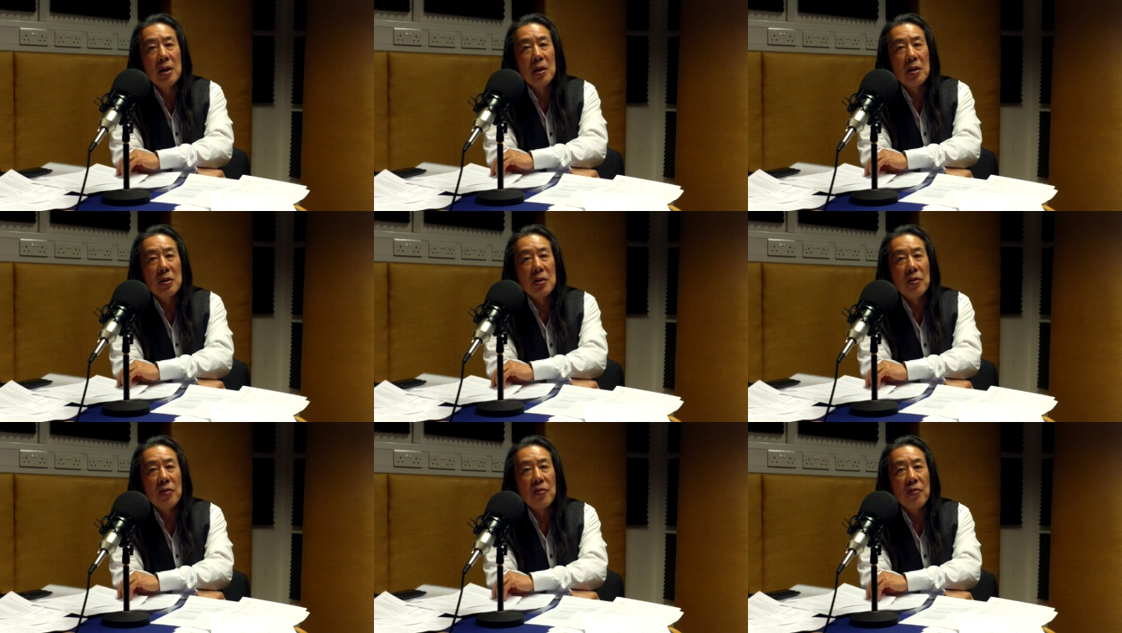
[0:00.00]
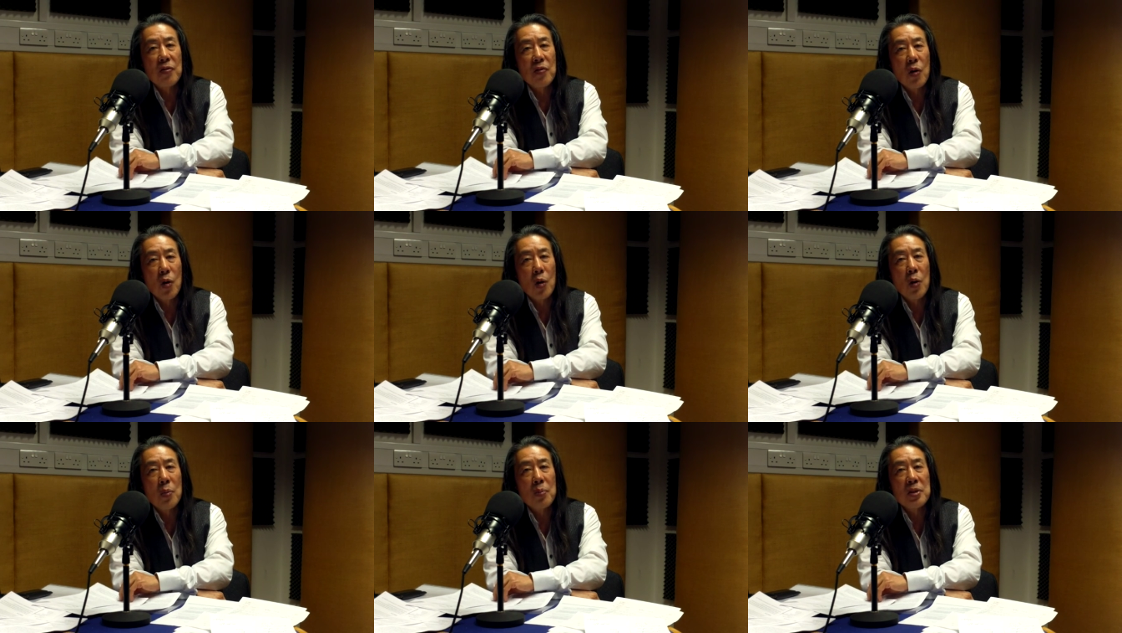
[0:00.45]
to
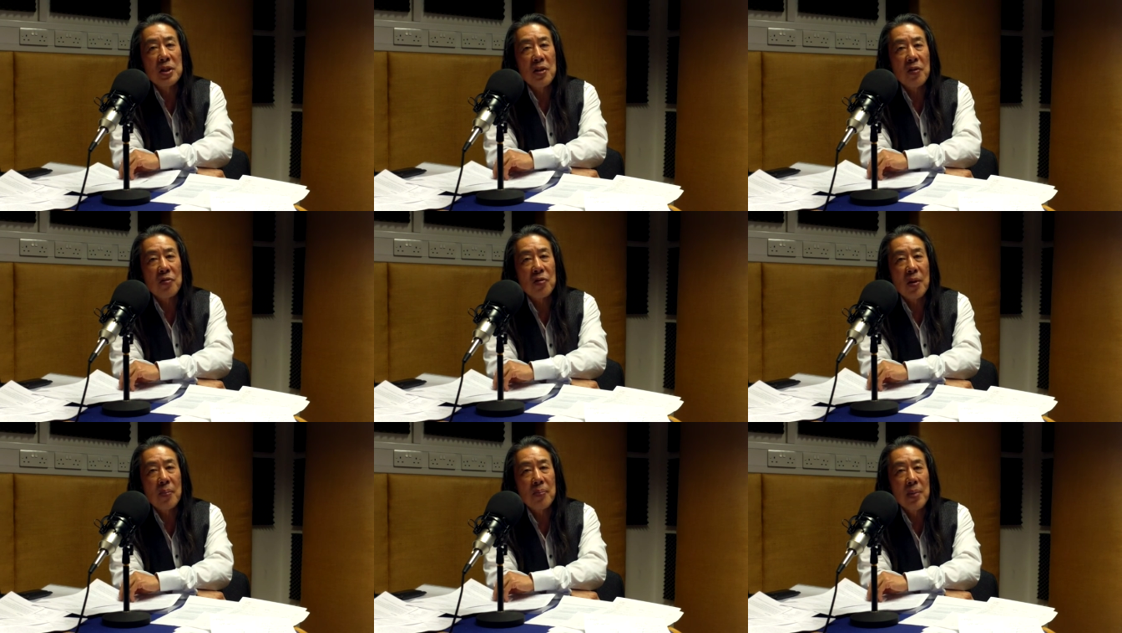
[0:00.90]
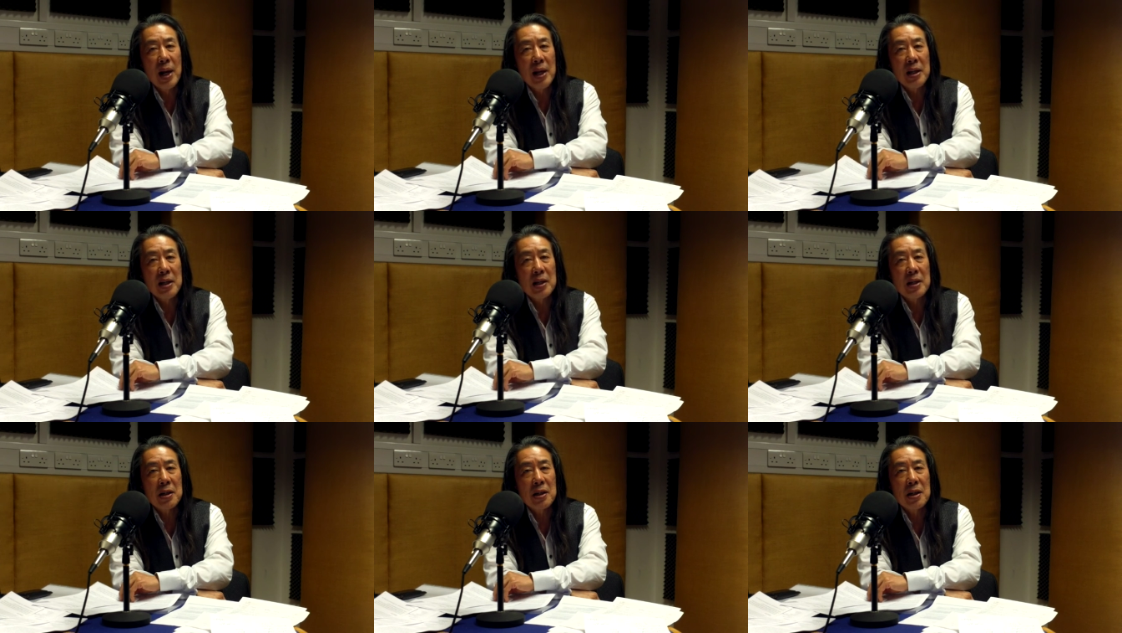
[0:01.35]
forms of
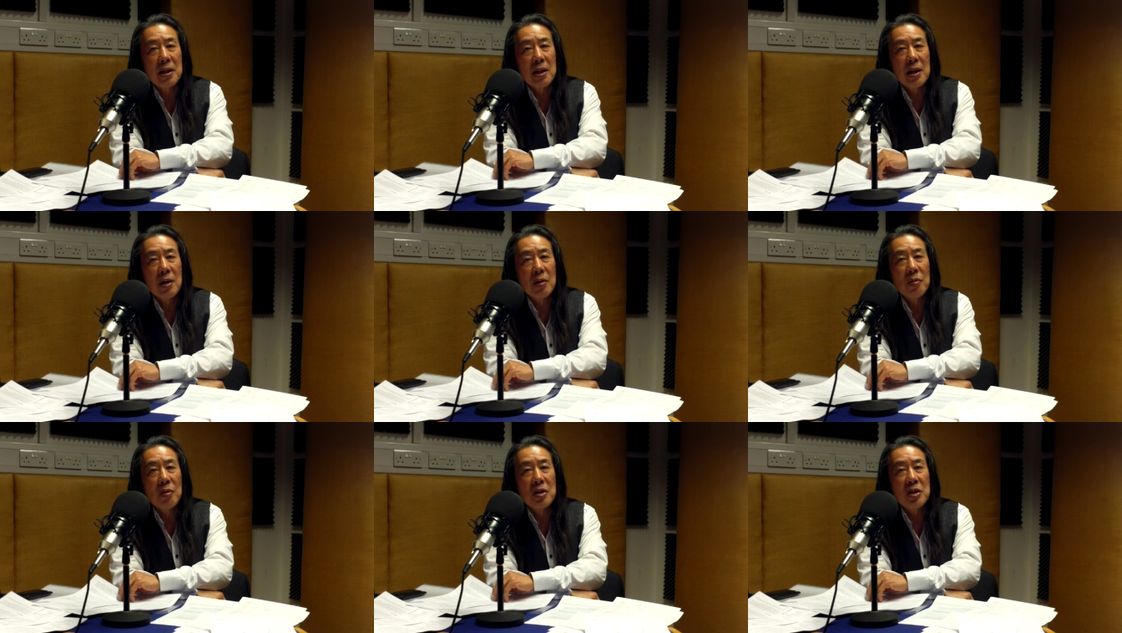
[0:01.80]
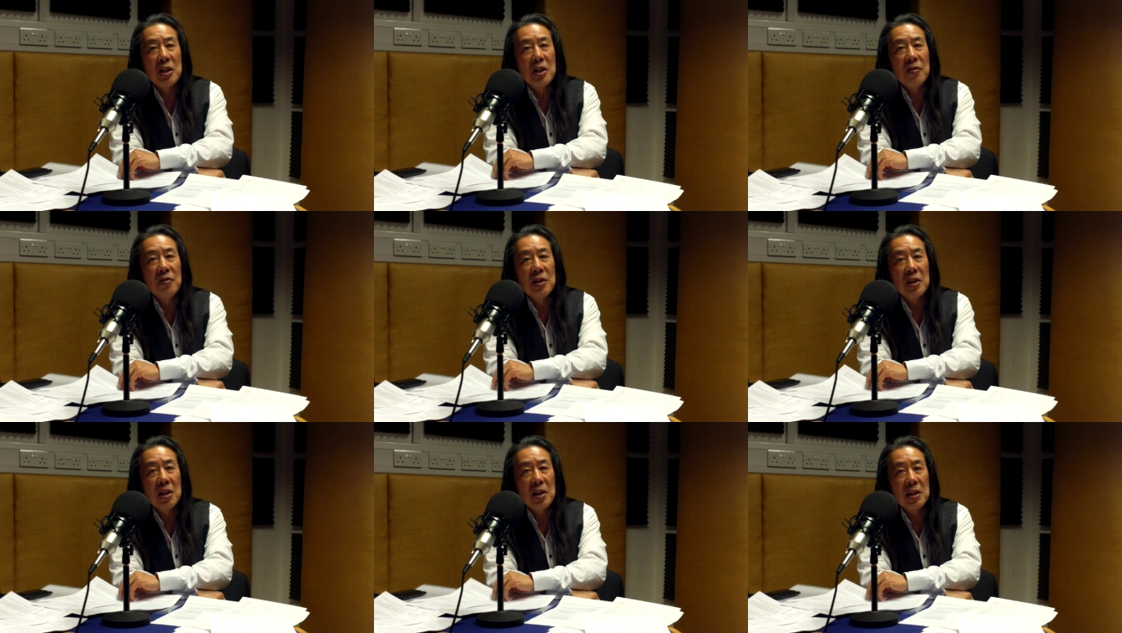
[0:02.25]
rebellion which
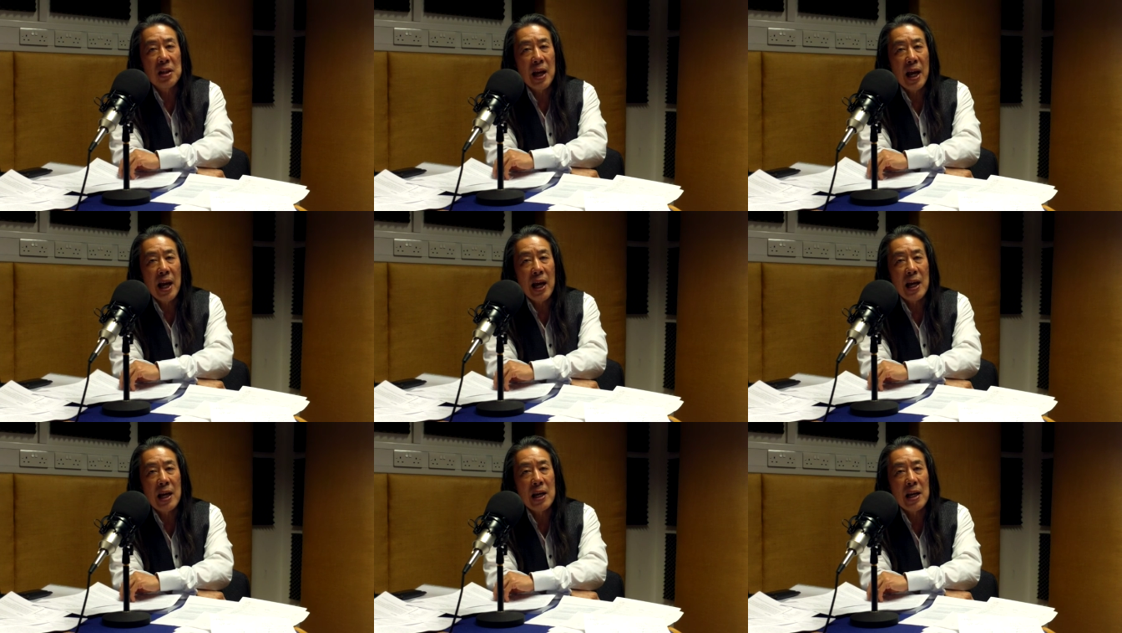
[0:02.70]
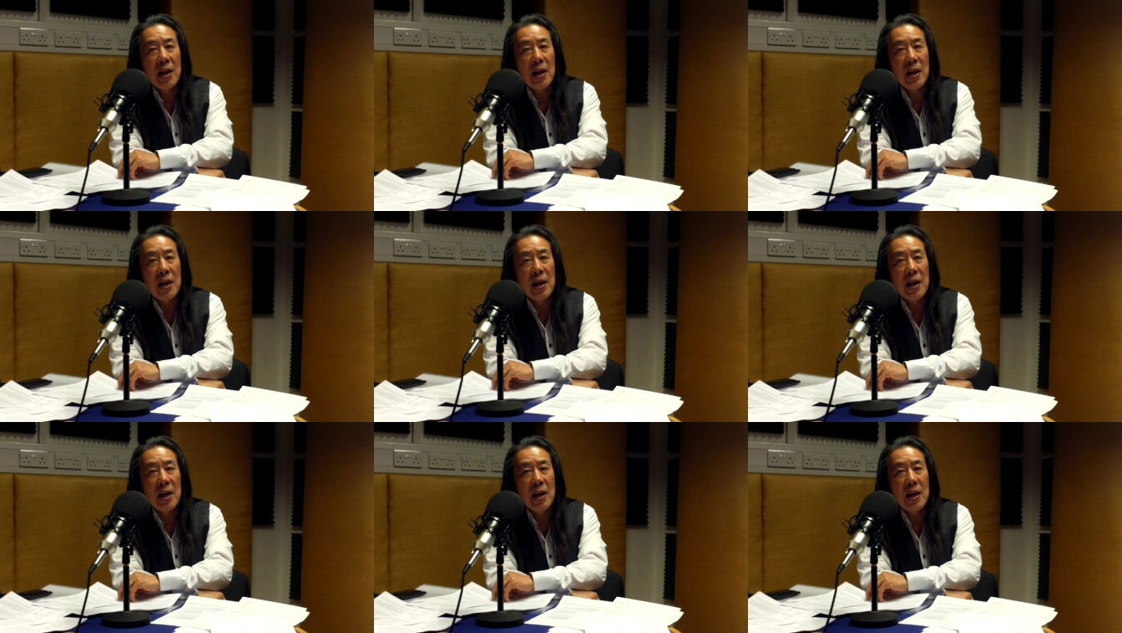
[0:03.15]
even today